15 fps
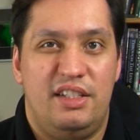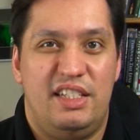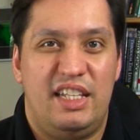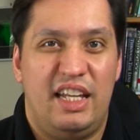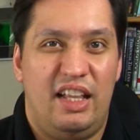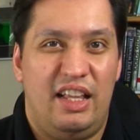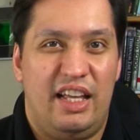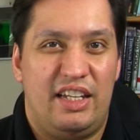
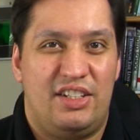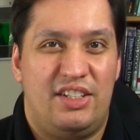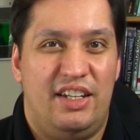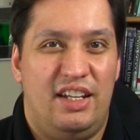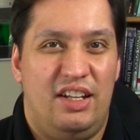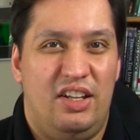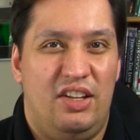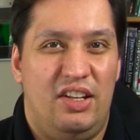Dell actually
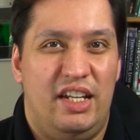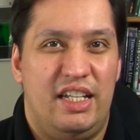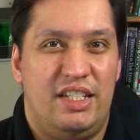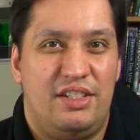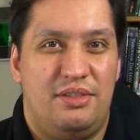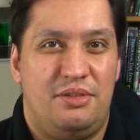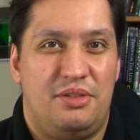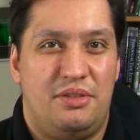a lot
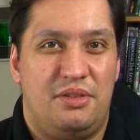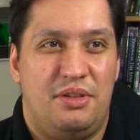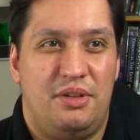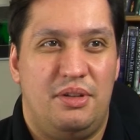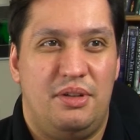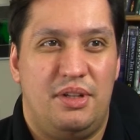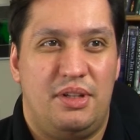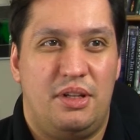less
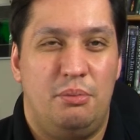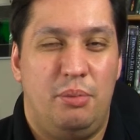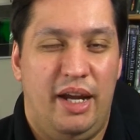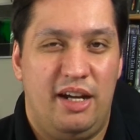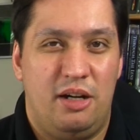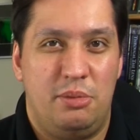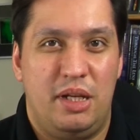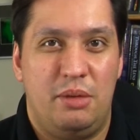
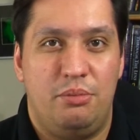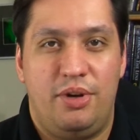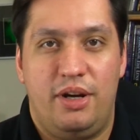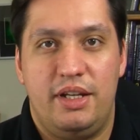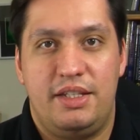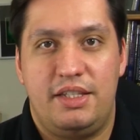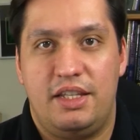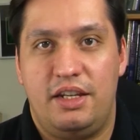comparable in
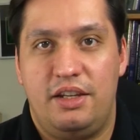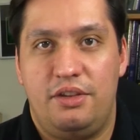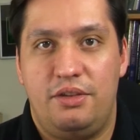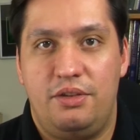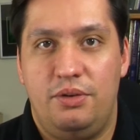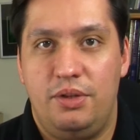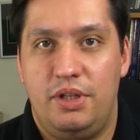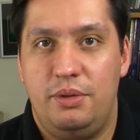price than I
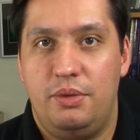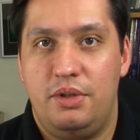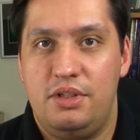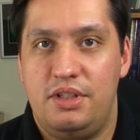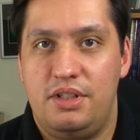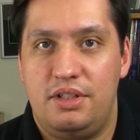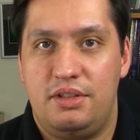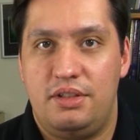thought it
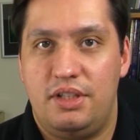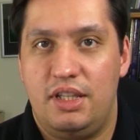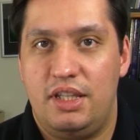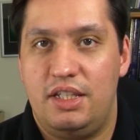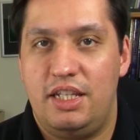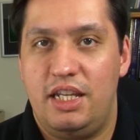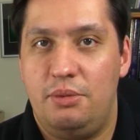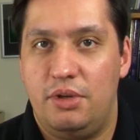was to the
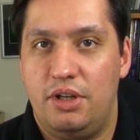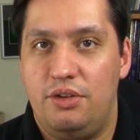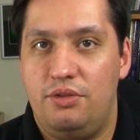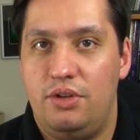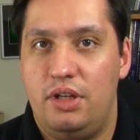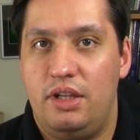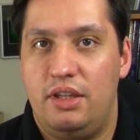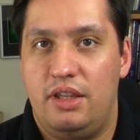
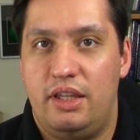T100.